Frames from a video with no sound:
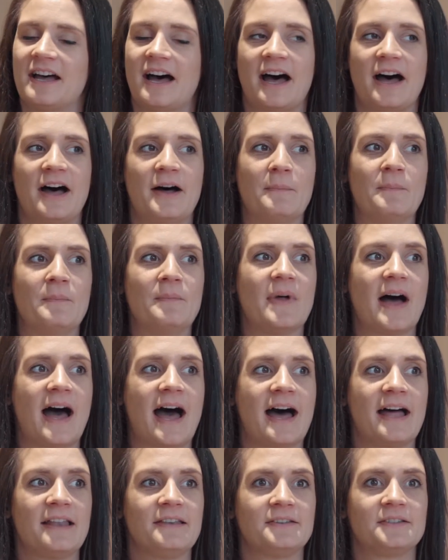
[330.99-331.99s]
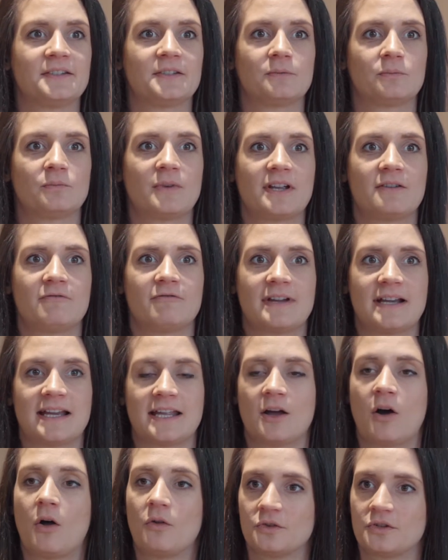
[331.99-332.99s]
and we're
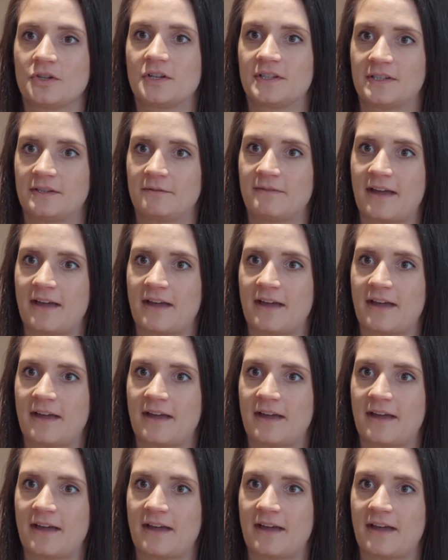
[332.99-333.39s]
really conscious